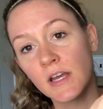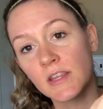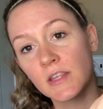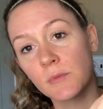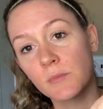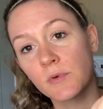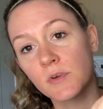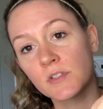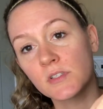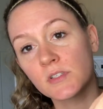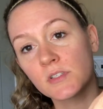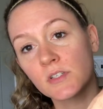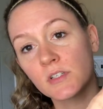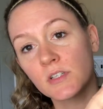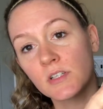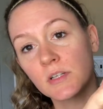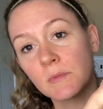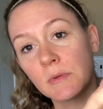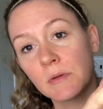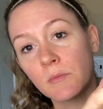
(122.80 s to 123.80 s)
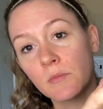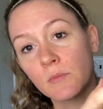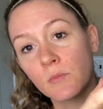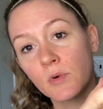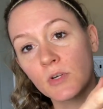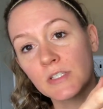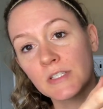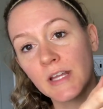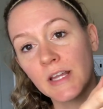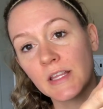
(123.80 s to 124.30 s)
and the bristles are a little bit
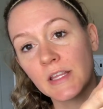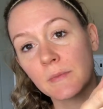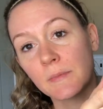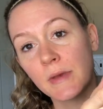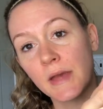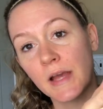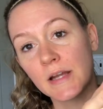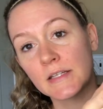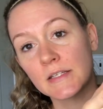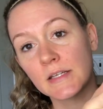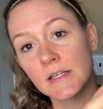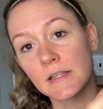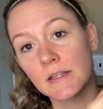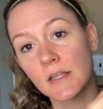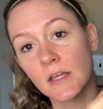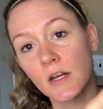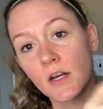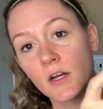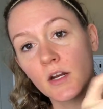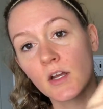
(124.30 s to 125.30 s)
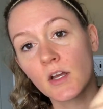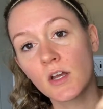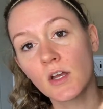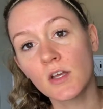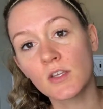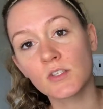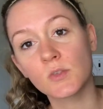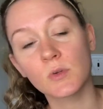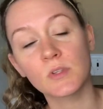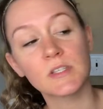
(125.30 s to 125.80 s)
more tightly packed in there.
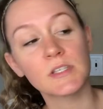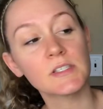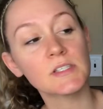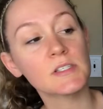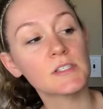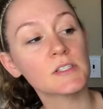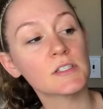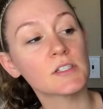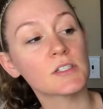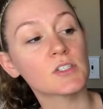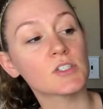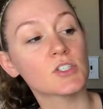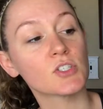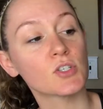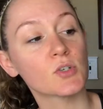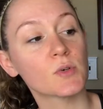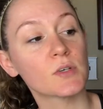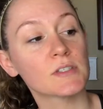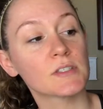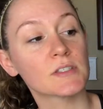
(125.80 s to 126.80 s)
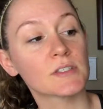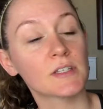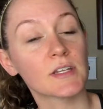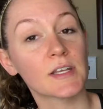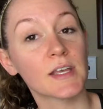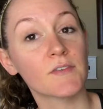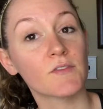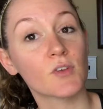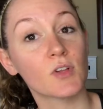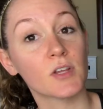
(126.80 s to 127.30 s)
So what this is gonna do is it's
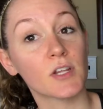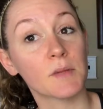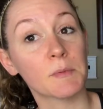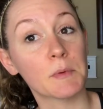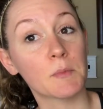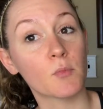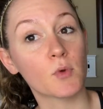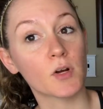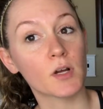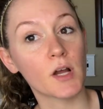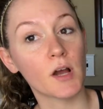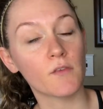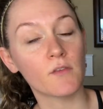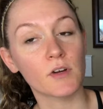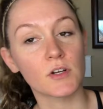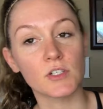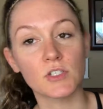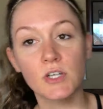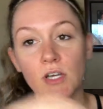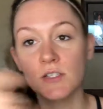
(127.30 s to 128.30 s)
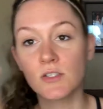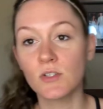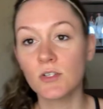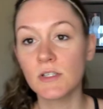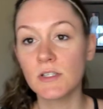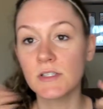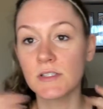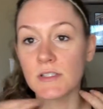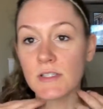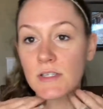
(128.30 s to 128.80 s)
gonna give you a little bit more coverage. As you
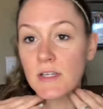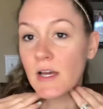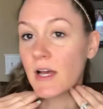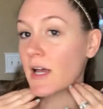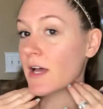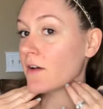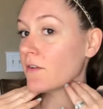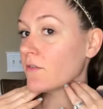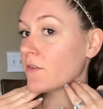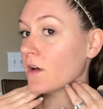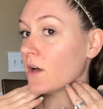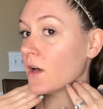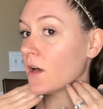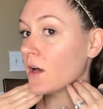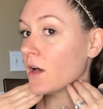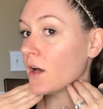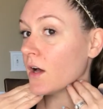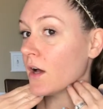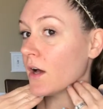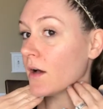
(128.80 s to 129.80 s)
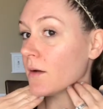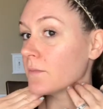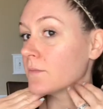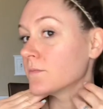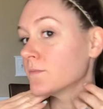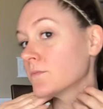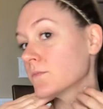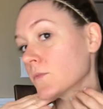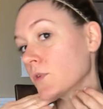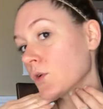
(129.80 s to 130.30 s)
can see, I have
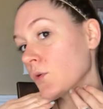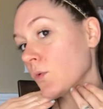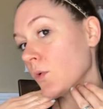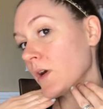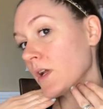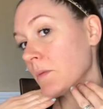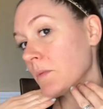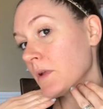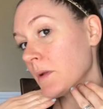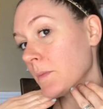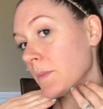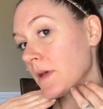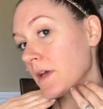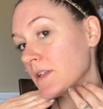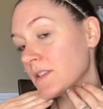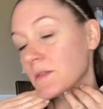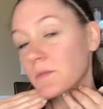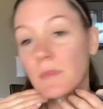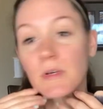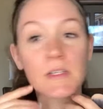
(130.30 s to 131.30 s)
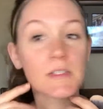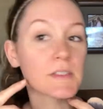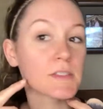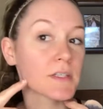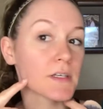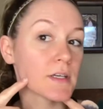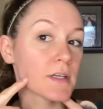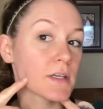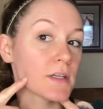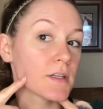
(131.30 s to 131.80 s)
quite a bit of pink to my
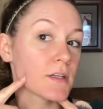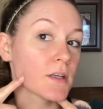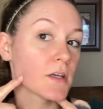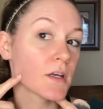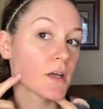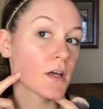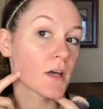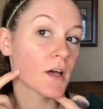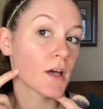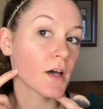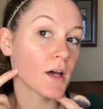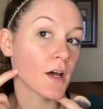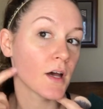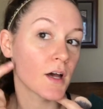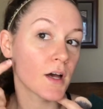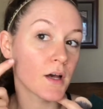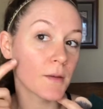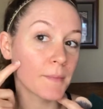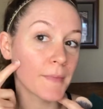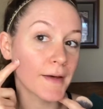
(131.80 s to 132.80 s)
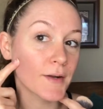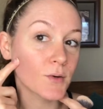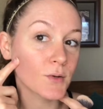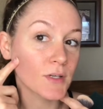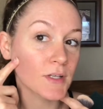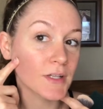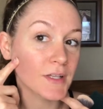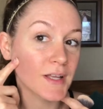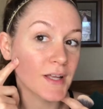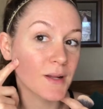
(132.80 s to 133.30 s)
skin. I don't
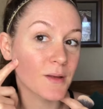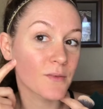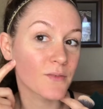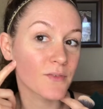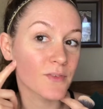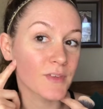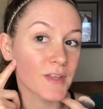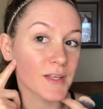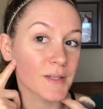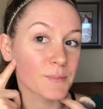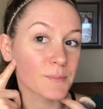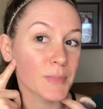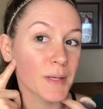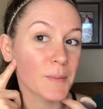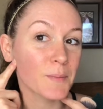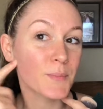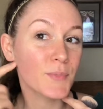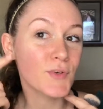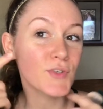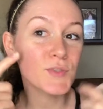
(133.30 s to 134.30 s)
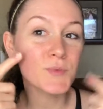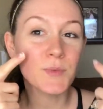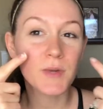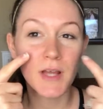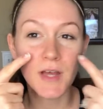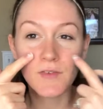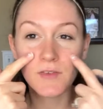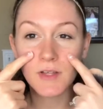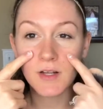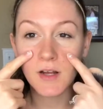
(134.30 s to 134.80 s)
get a lot of like pimples, but I
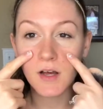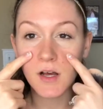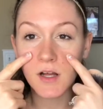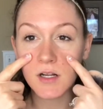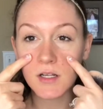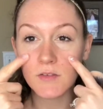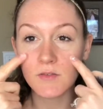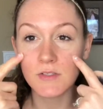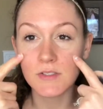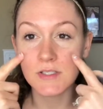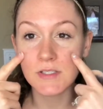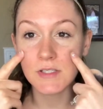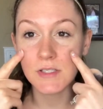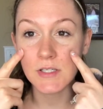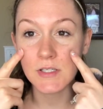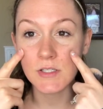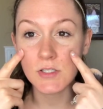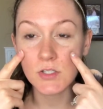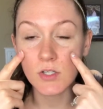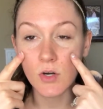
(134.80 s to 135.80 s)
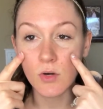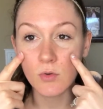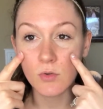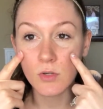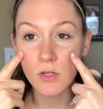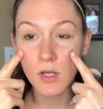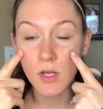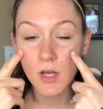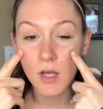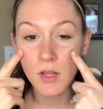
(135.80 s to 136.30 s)
have a lot of uneven skin
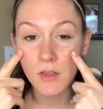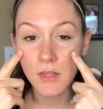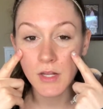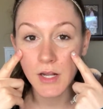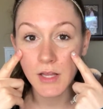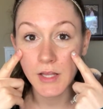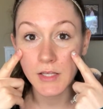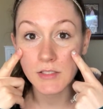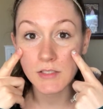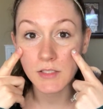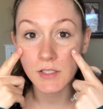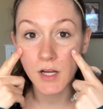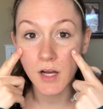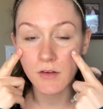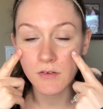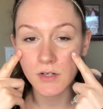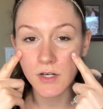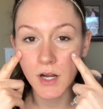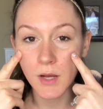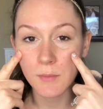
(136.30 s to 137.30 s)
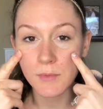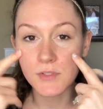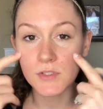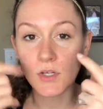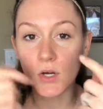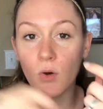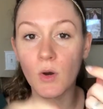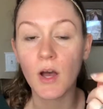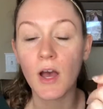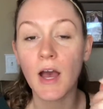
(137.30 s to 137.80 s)
tone that I like to cover up.
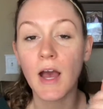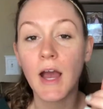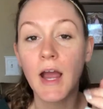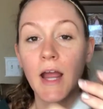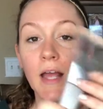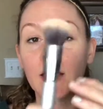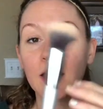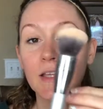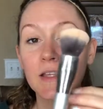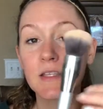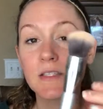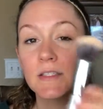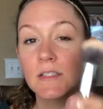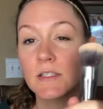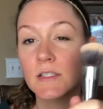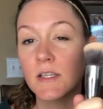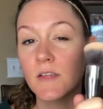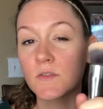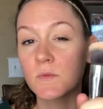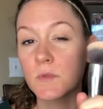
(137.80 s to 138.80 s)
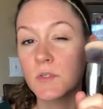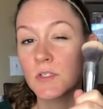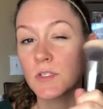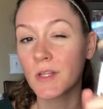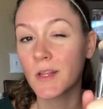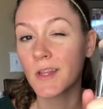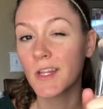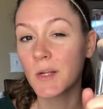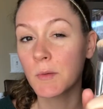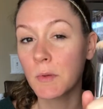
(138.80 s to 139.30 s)
So I like this because it gives me just
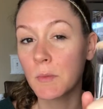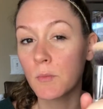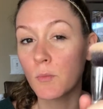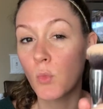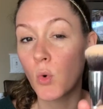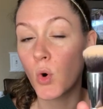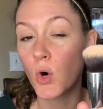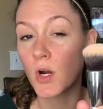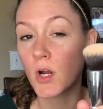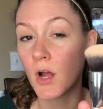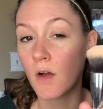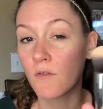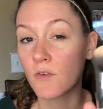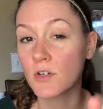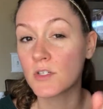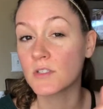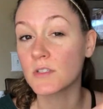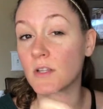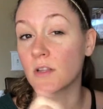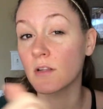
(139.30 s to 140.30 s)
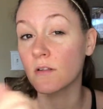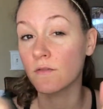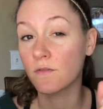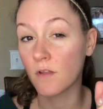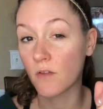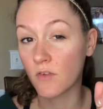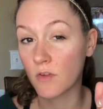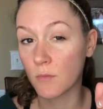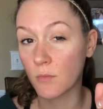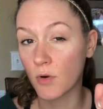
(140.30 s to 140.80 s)
a little bit more coverage than the
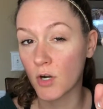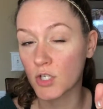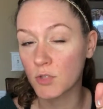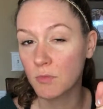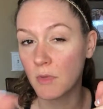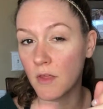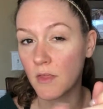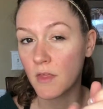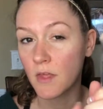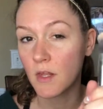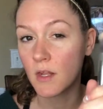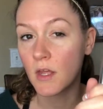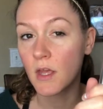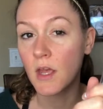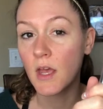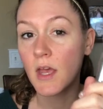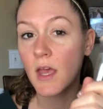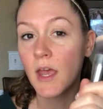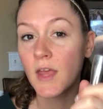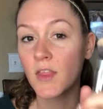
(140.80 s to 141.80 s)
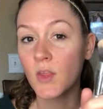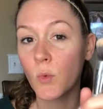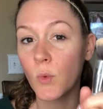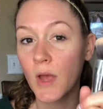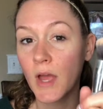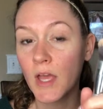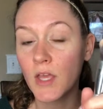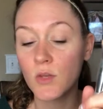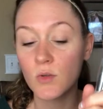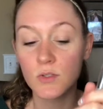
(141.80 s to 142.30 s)
fluffy brush method. And the
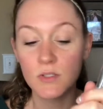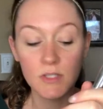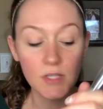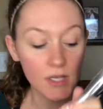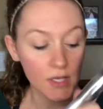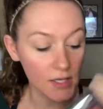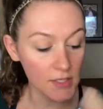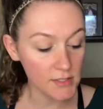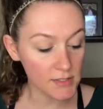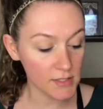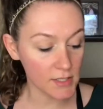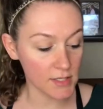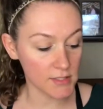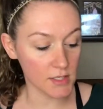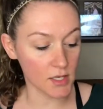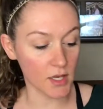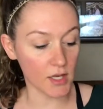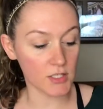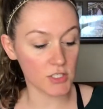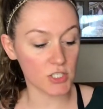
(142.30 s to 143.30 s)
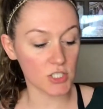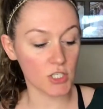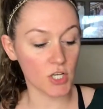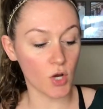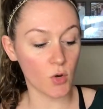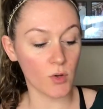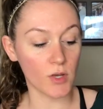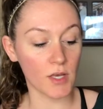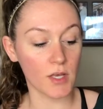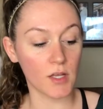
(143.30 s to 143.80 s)
way I use this is I'll actually
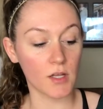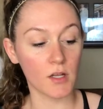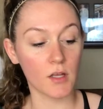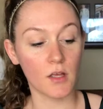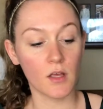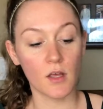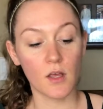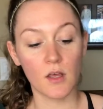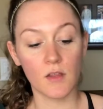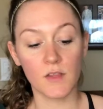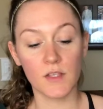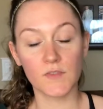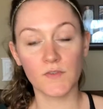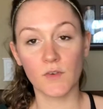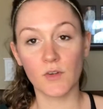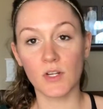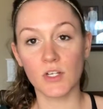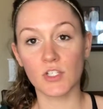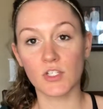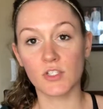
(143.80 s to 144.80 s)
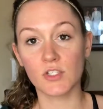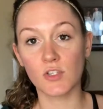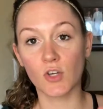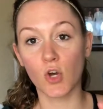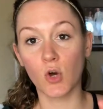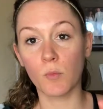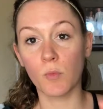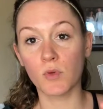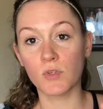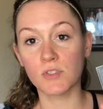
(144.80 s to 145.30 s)
go in, this foundation's
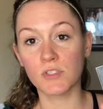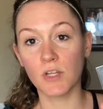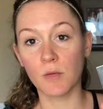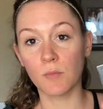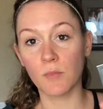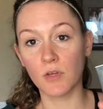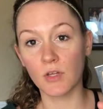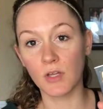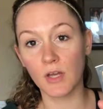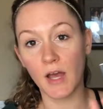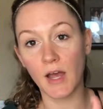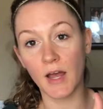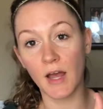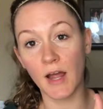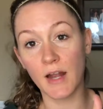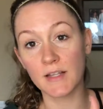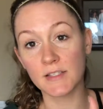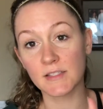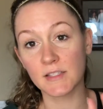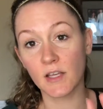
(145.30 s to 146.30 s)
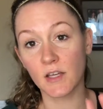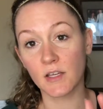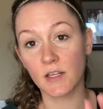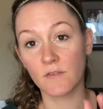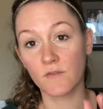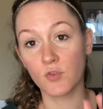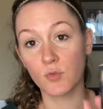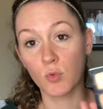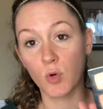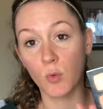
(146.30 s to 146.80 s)
almost done, but honestly I'll get
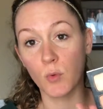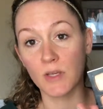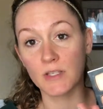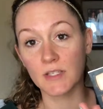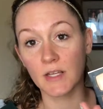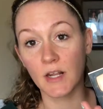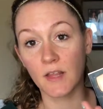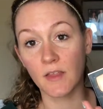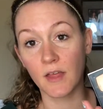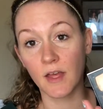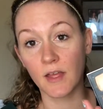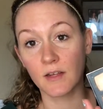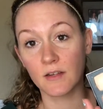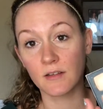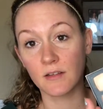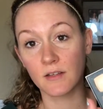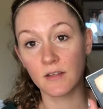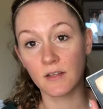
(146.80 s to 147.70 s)
a few more weeks out of that.